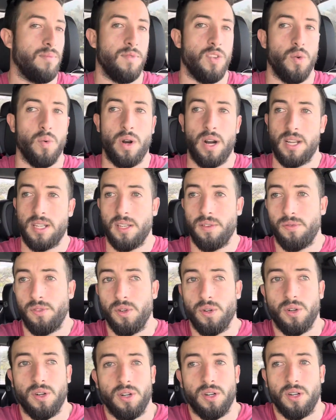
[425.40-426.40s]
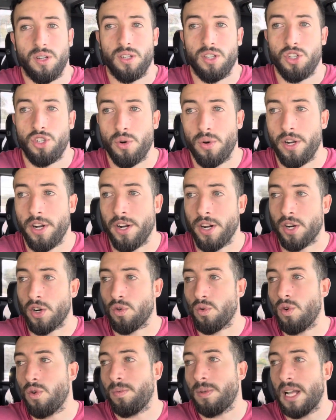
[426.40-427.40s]
Whereas if you're joining a
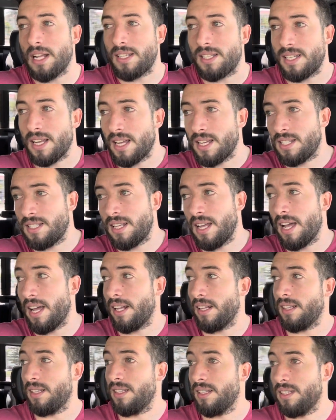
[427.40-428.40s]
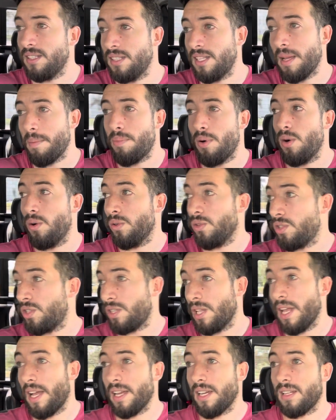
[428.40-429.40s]
group that says that they
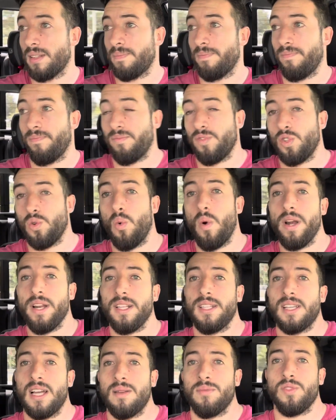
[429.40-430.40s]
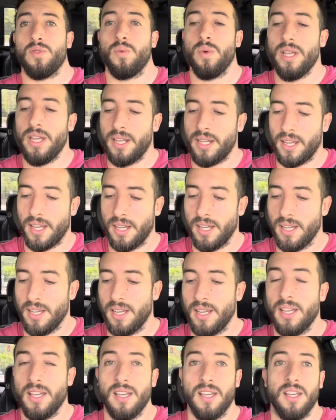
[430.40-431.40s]
post like 20 times a week,
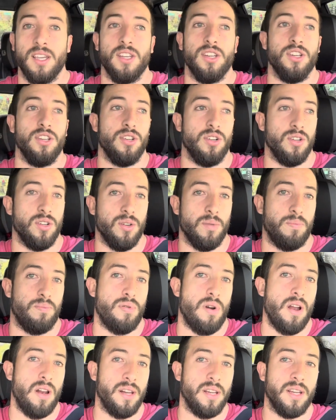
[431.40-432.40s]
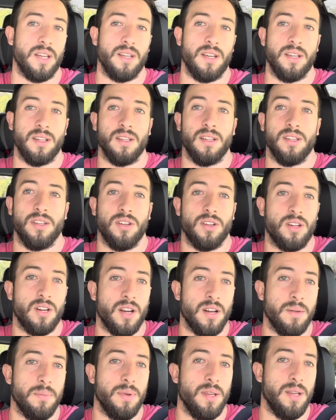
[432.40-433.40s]
you're
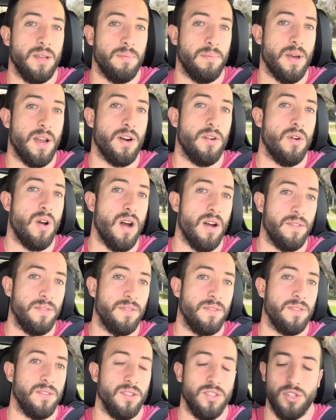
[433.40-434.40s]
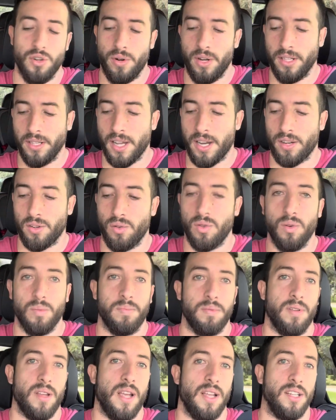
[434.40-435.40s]
going to be better off joining that group,
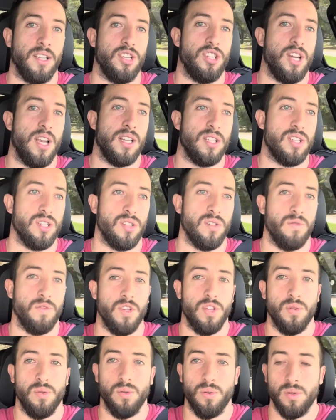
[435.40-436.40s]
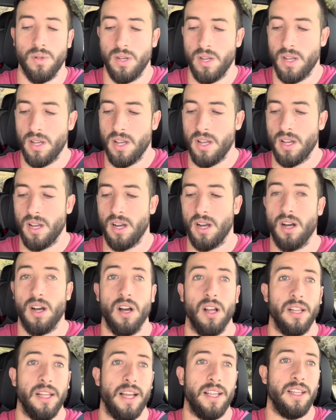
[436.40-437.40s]
and the chances of you
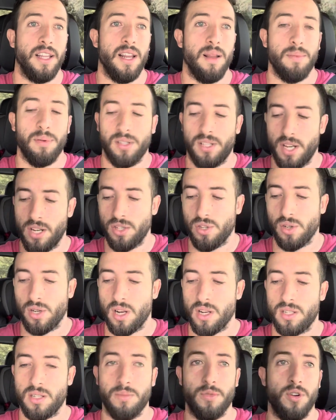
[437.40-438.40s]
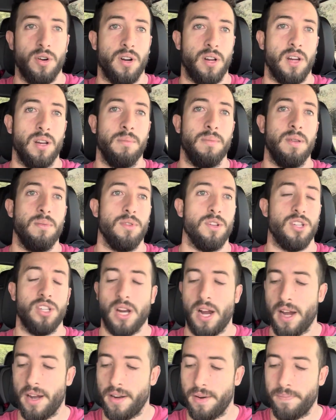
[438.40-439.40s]
landing a potential customer are going to be much
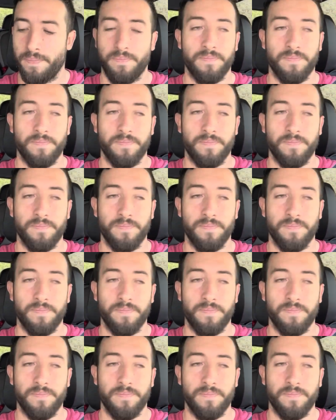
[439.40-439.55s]
higher.